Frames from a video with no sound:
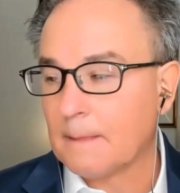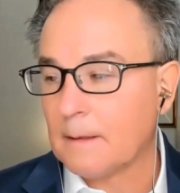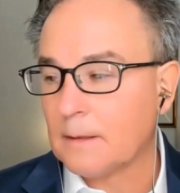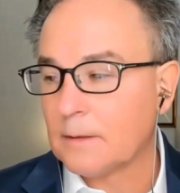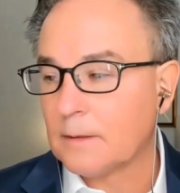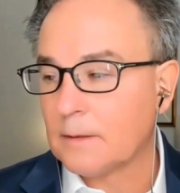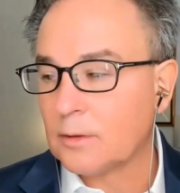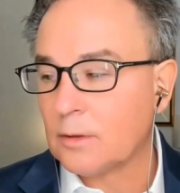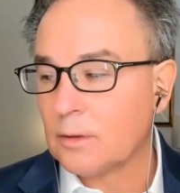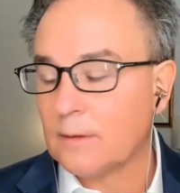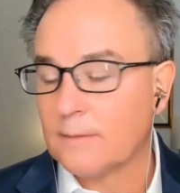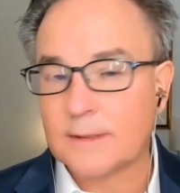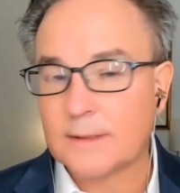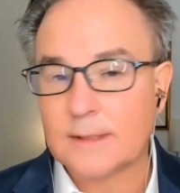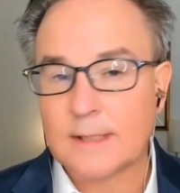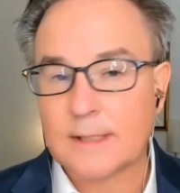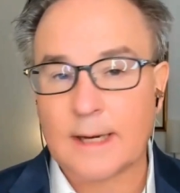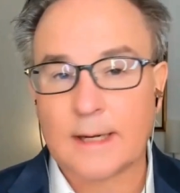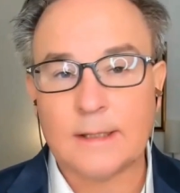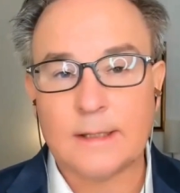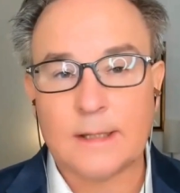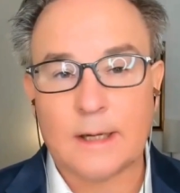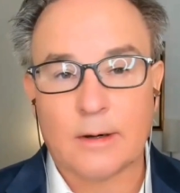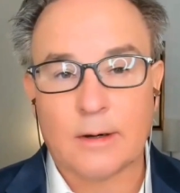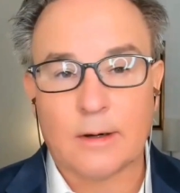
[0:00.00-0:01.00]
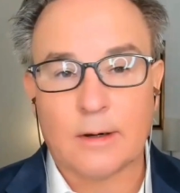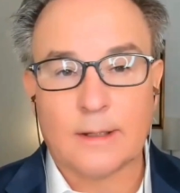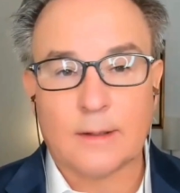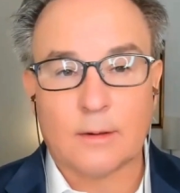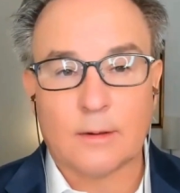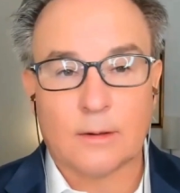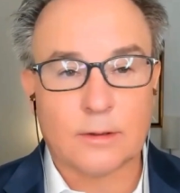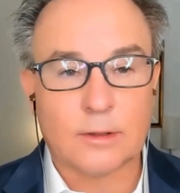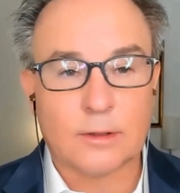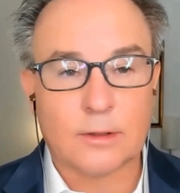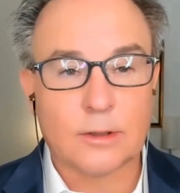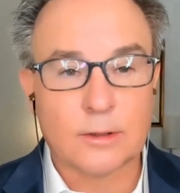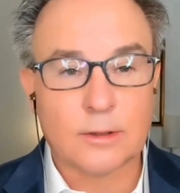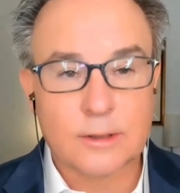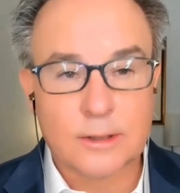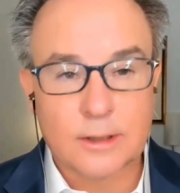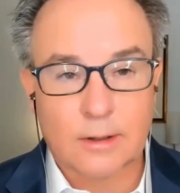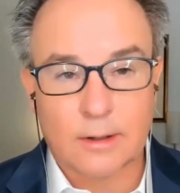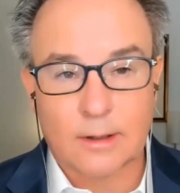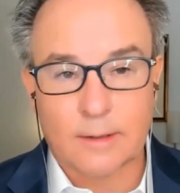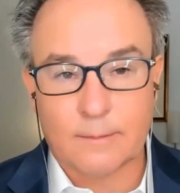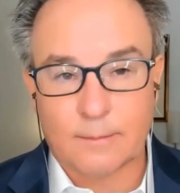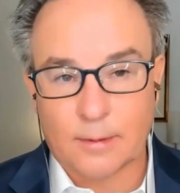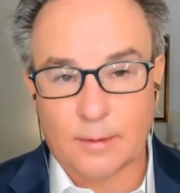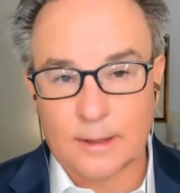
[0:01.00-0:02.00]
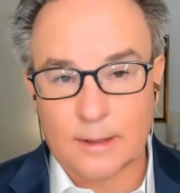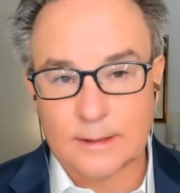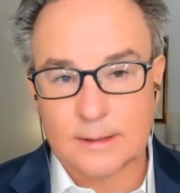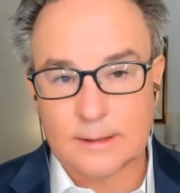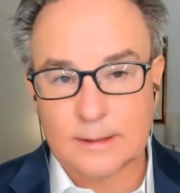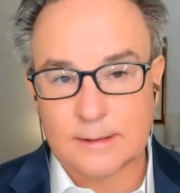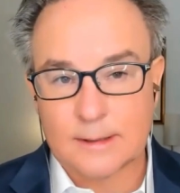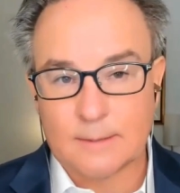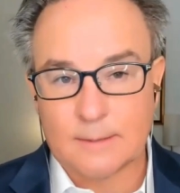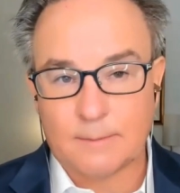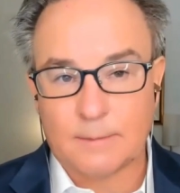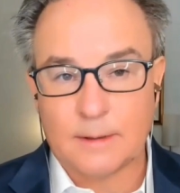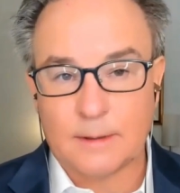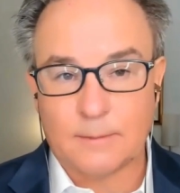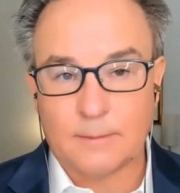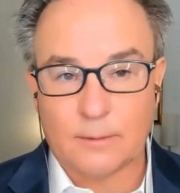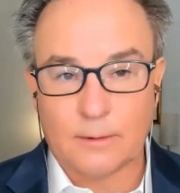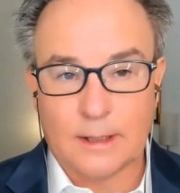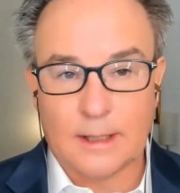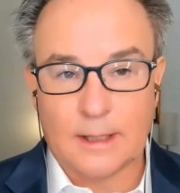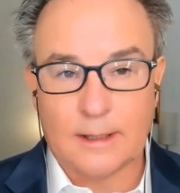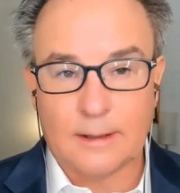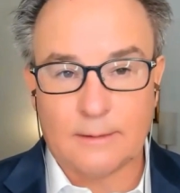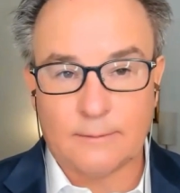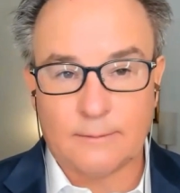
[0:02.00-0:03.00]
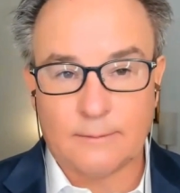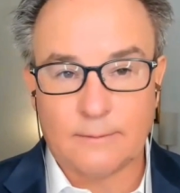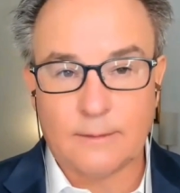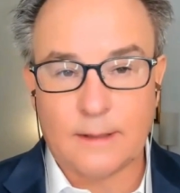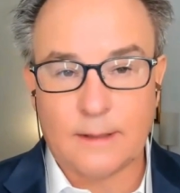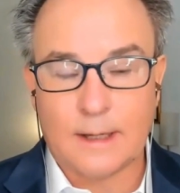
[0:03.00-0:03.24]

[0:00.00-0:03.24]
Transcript: sort of secondary or tertiary places that people gave.